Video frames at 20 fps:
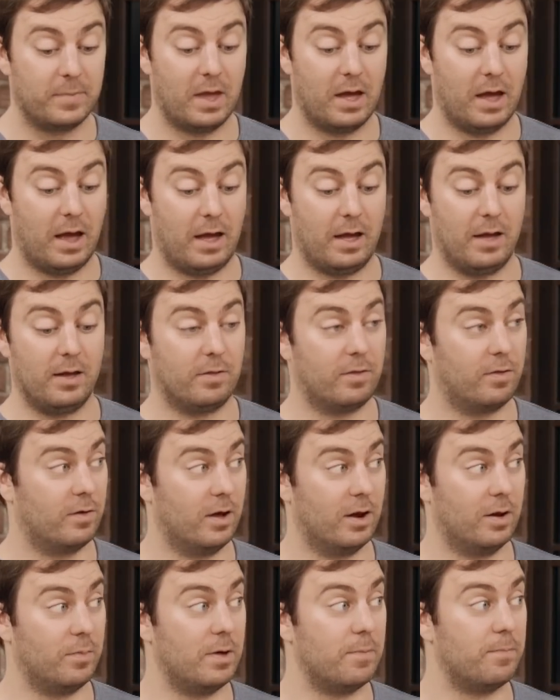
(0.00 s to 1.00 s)
it's
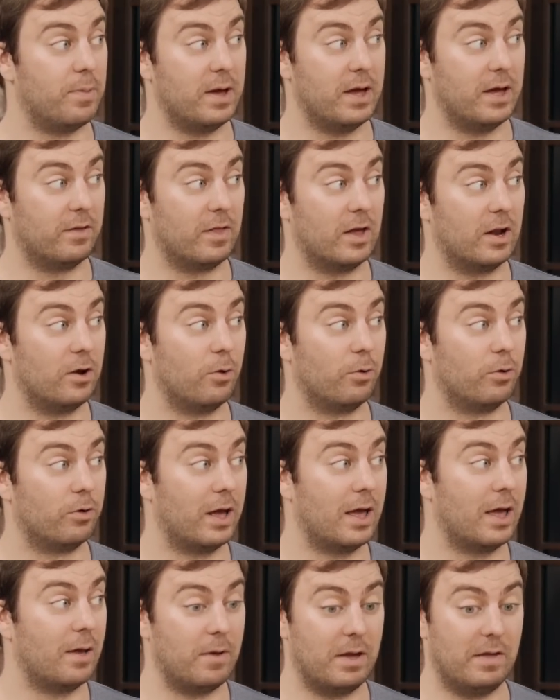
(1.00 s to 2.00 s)
going to be big that Notre
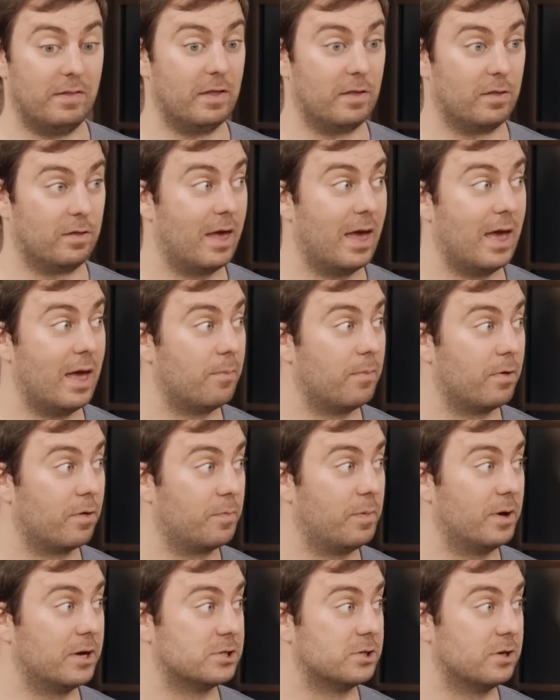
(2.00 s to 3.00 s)
Dame in this game,
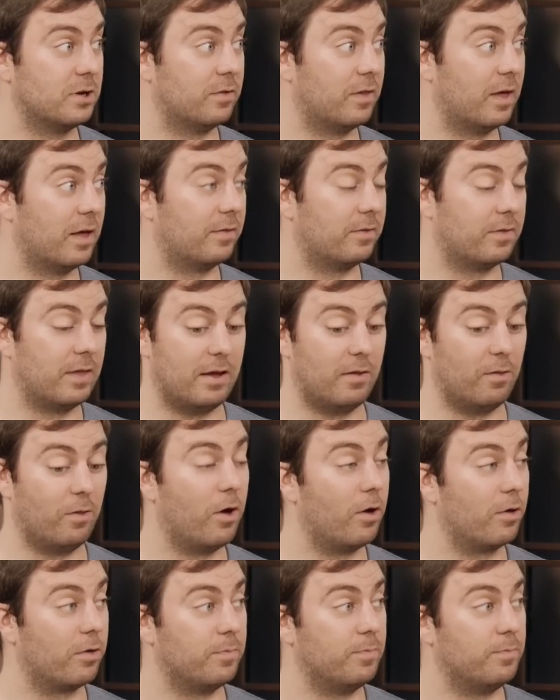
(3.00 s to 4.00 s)
especially that they
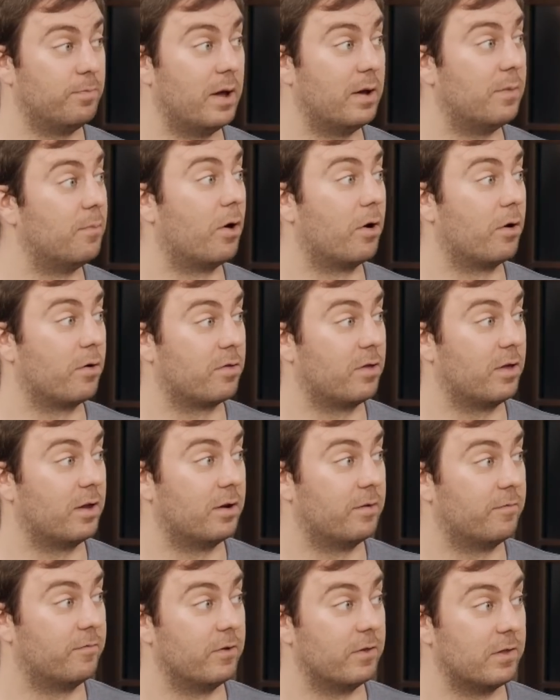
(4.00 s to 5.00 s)
lost Ben Morrison
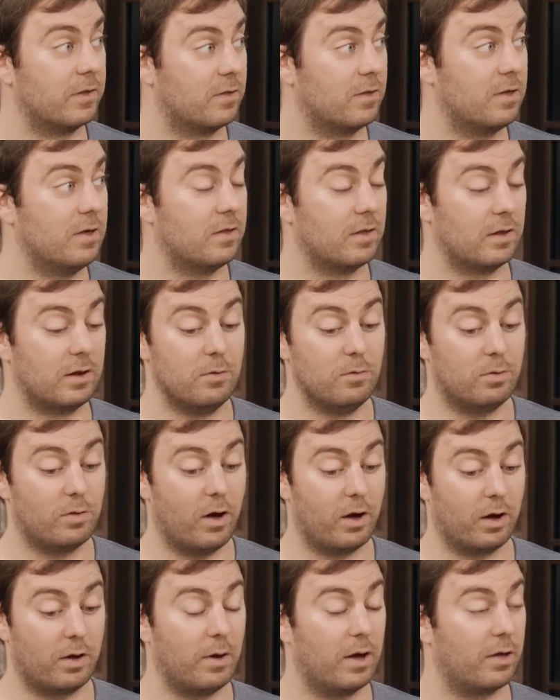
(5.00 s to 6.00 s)
for the season. You
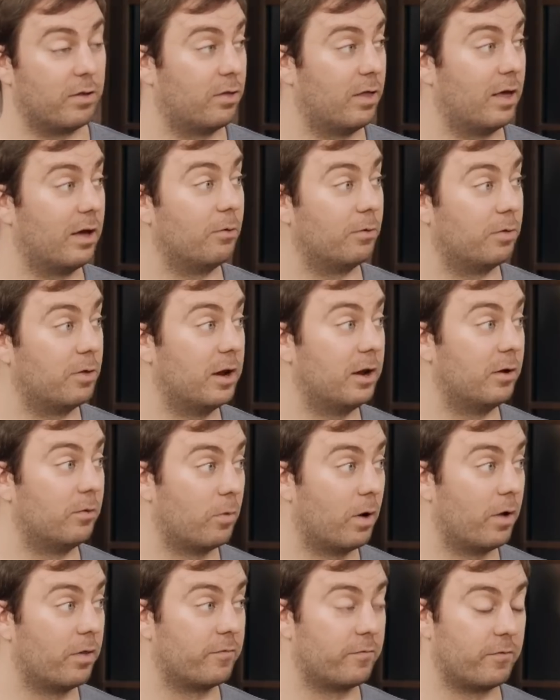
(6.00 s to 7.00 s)
talk about Singleton and
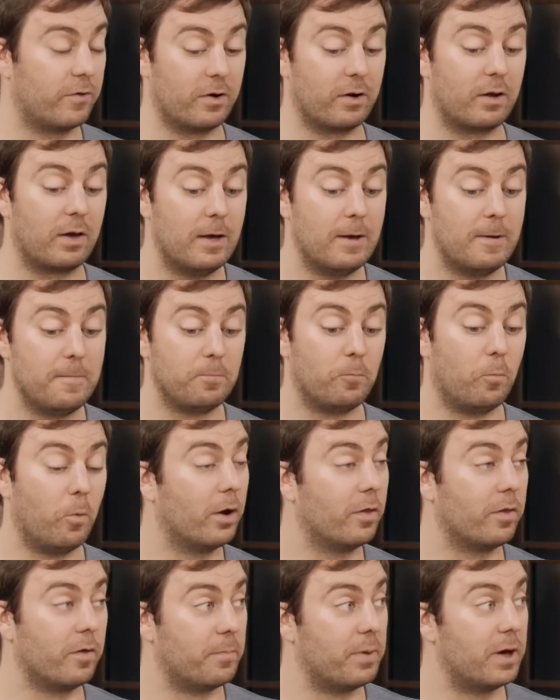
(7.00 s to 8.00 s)
Rutherford,
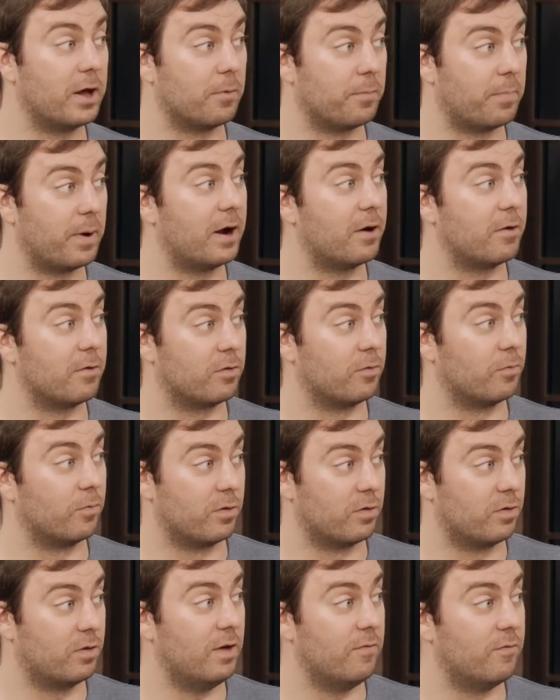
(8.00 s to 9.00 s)
one of the better pairs of
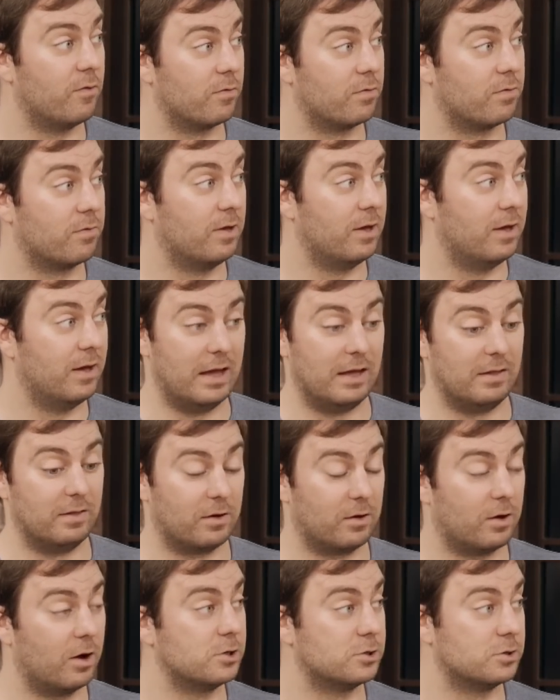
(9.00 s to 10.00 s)
receivers in
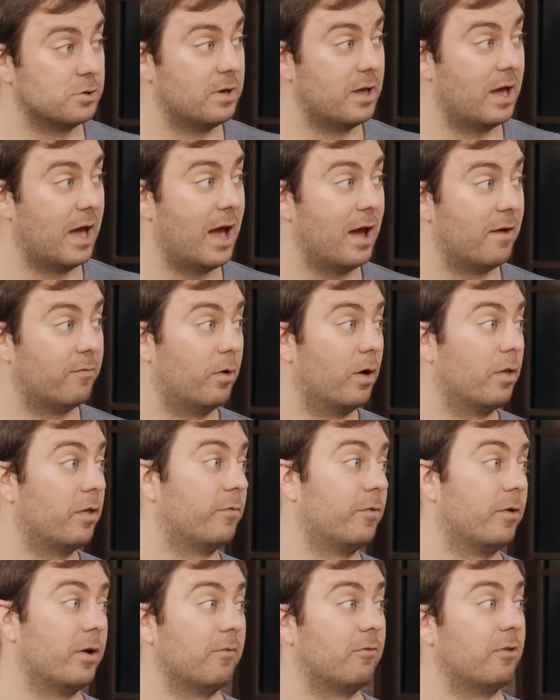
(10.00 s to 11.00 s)
the country. You have
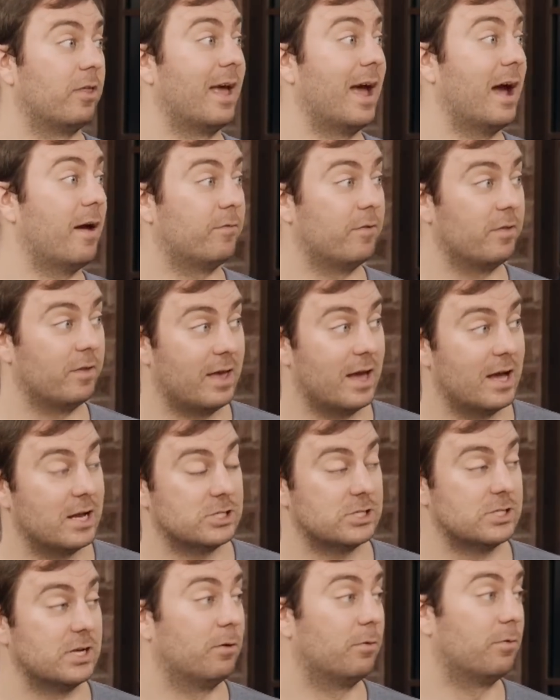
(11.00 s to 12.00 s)
Rutherford, everything after the
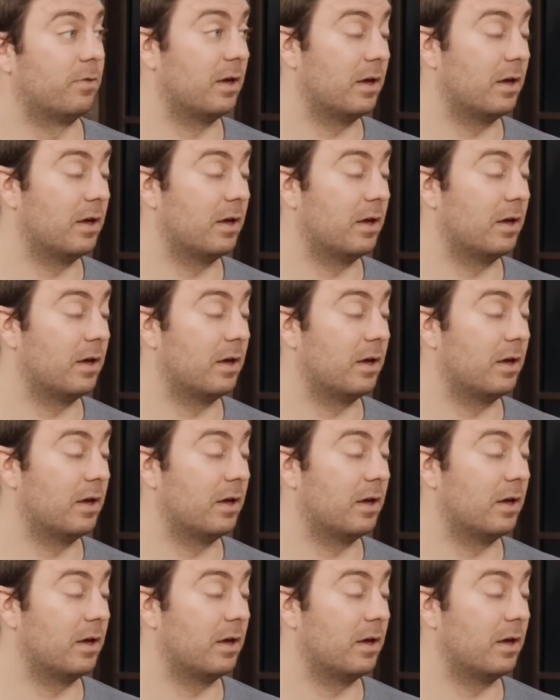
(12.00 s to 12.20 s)
catch. Singleton